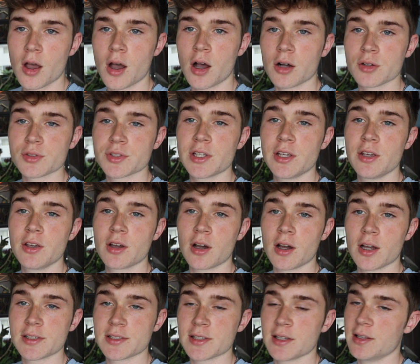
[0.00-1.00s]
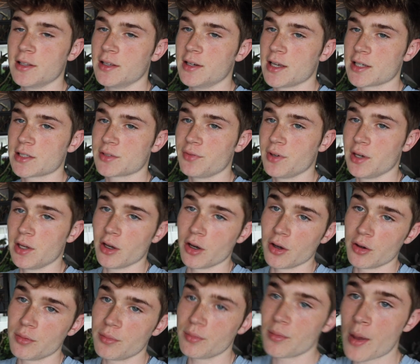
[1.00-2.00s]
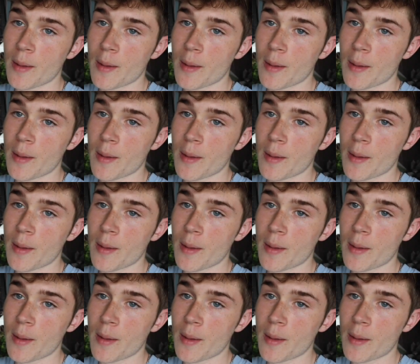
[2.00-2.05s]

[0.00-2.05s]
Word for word: I'll see you guys in the next video.